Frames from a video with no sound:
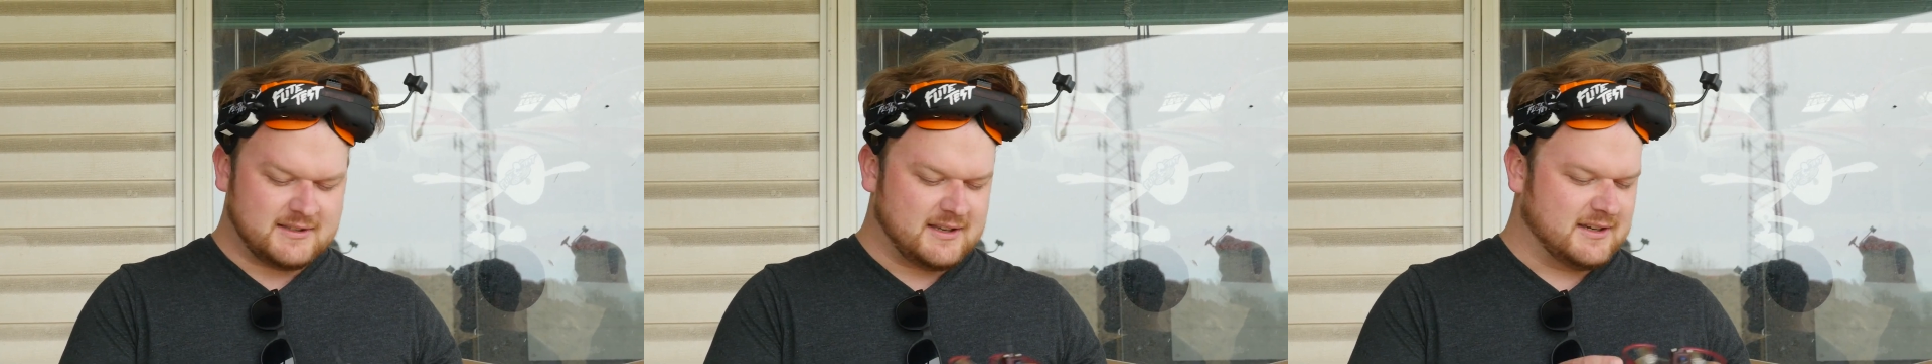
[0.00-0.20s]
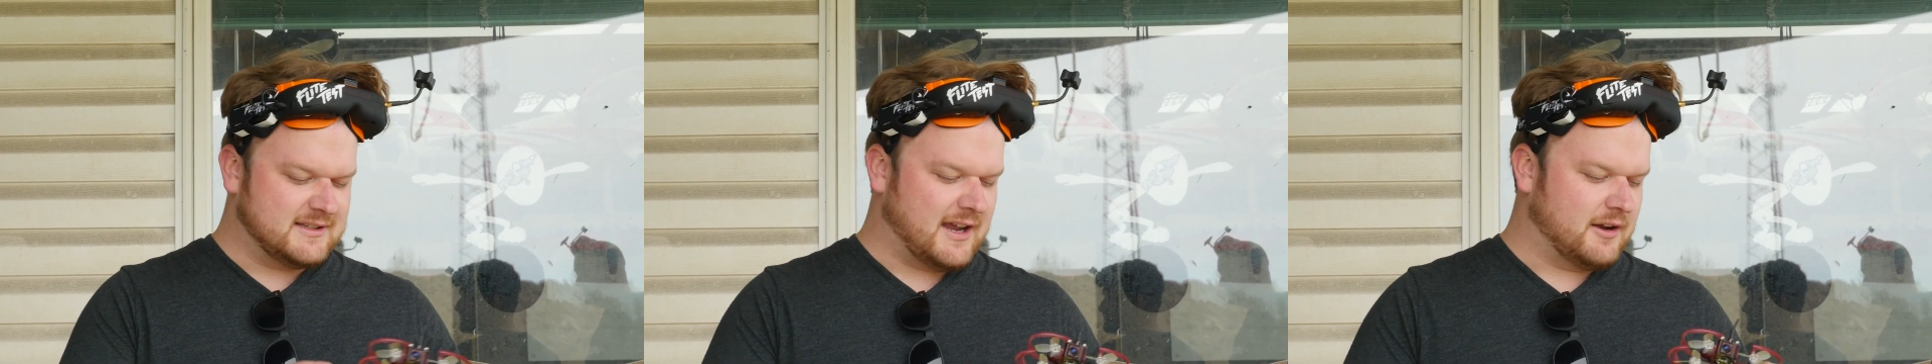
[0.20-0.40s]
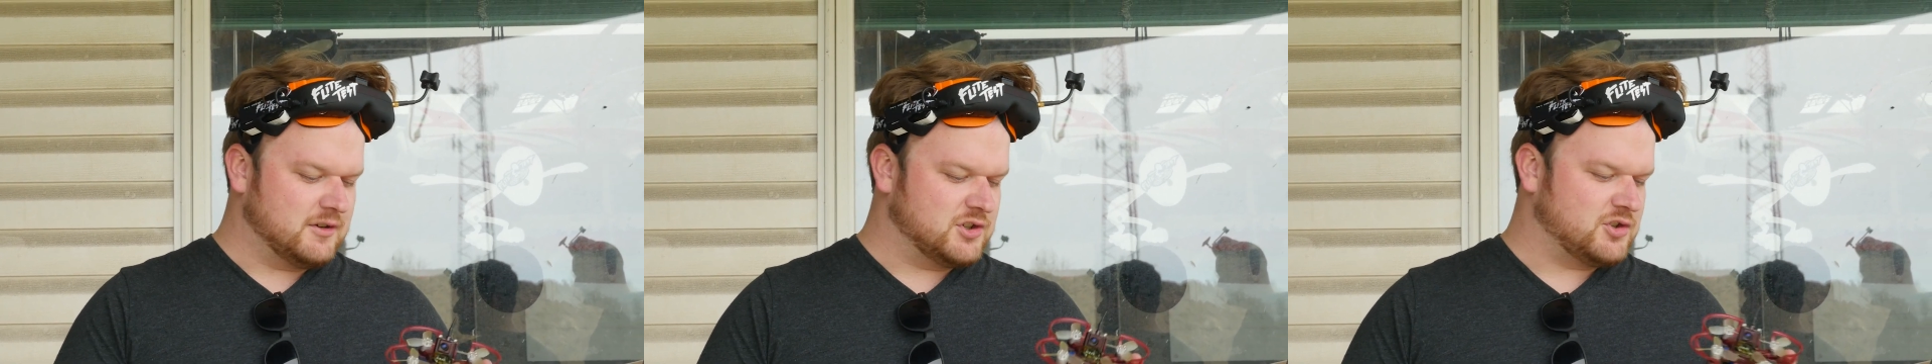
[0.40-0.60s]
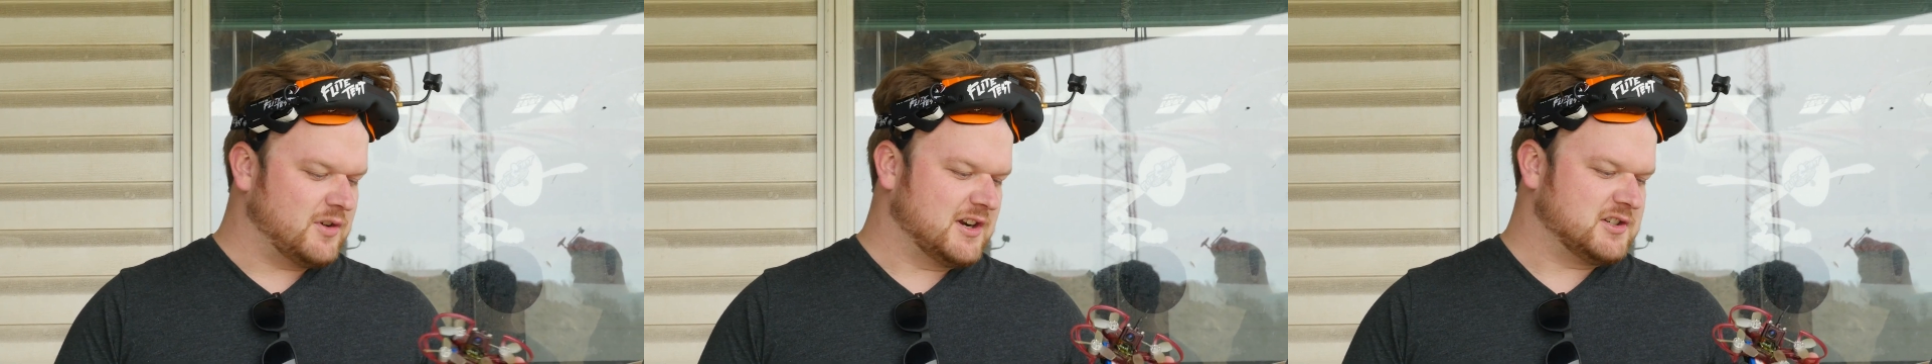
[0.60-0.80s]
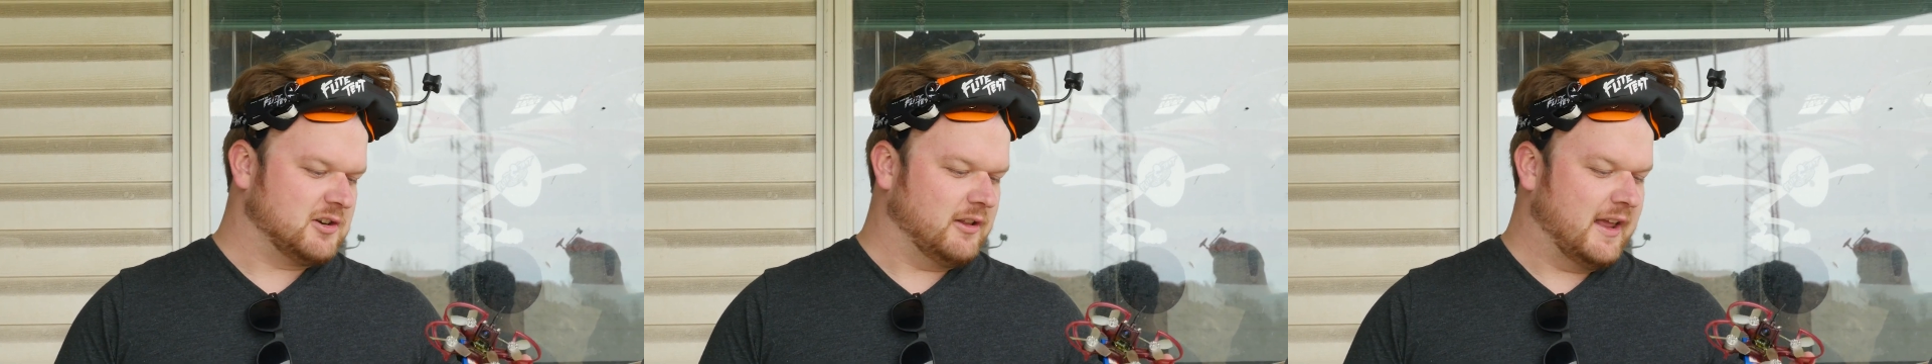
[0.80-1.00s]
things out and
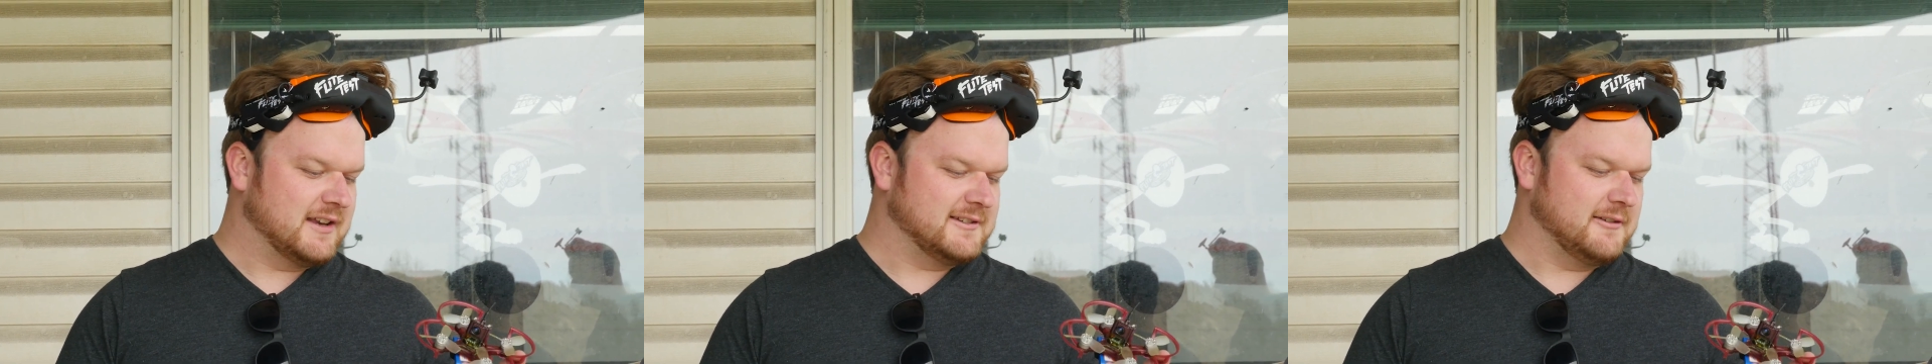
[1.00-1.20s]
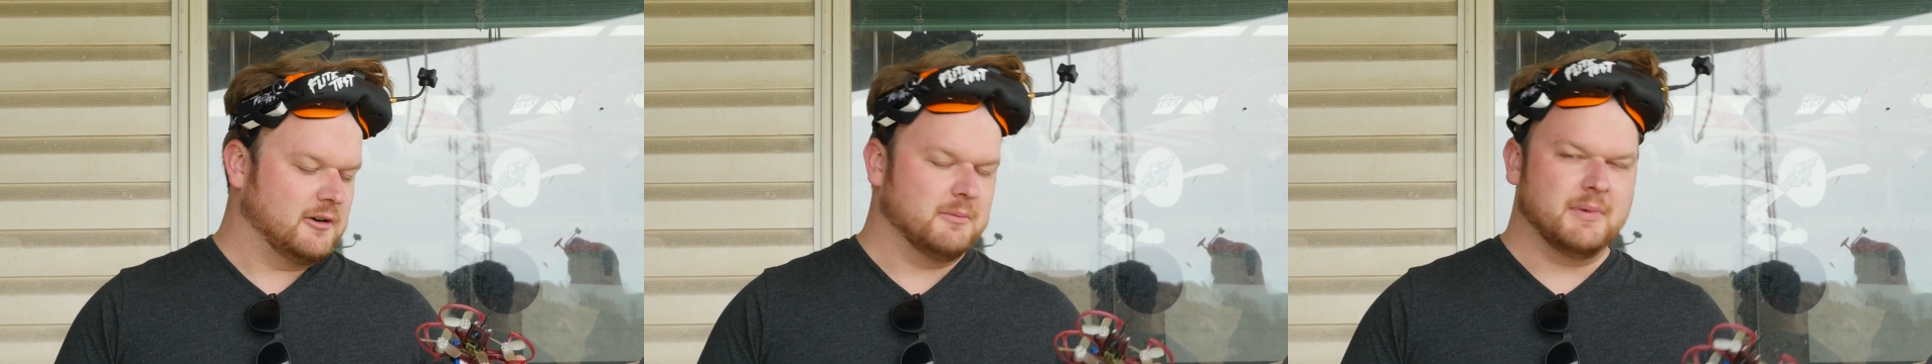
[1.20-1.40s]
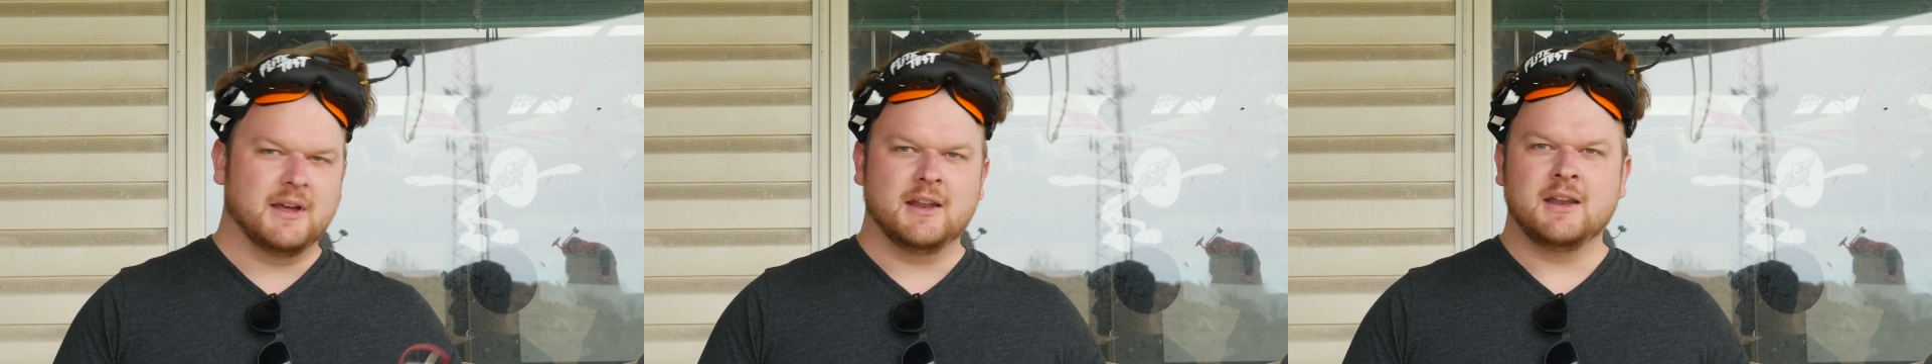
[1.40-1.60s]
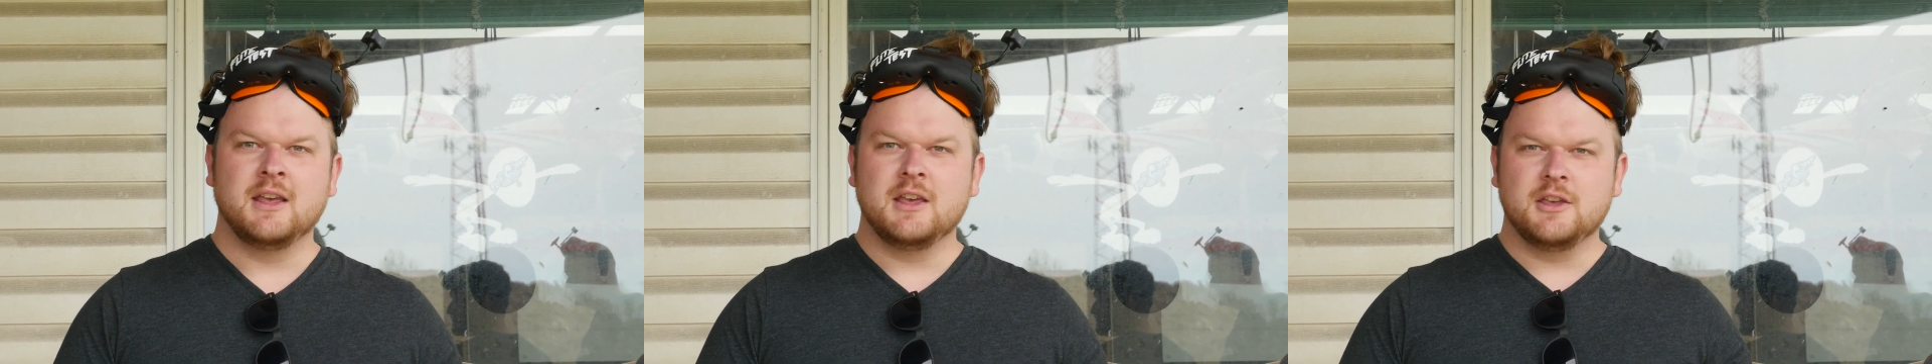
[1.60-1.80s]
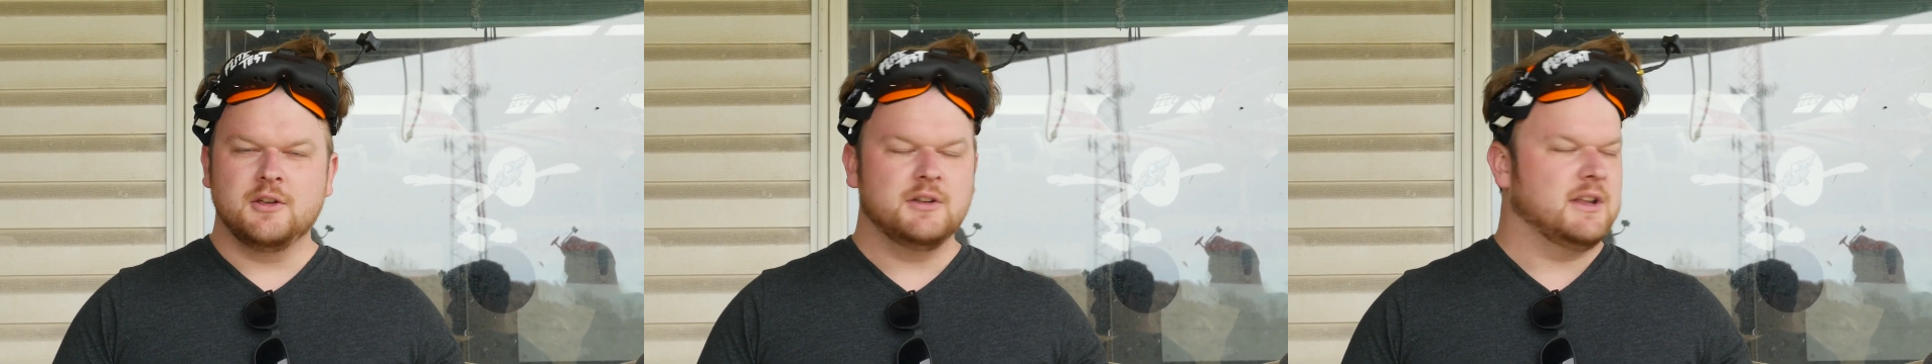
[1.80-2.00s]
stretch their legs a little bit,
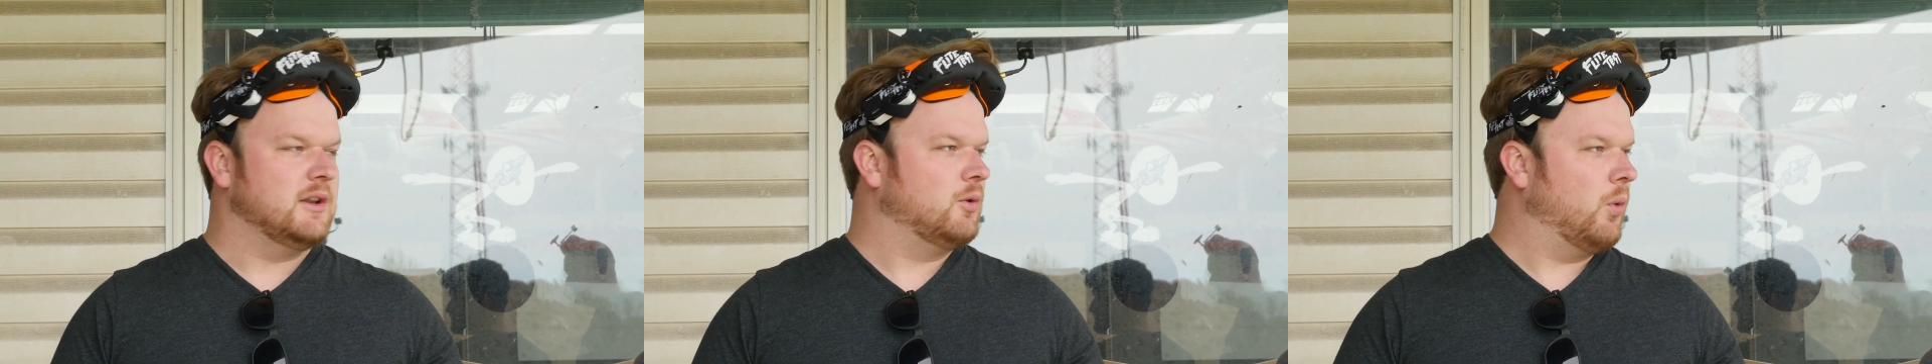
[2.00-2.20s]
you need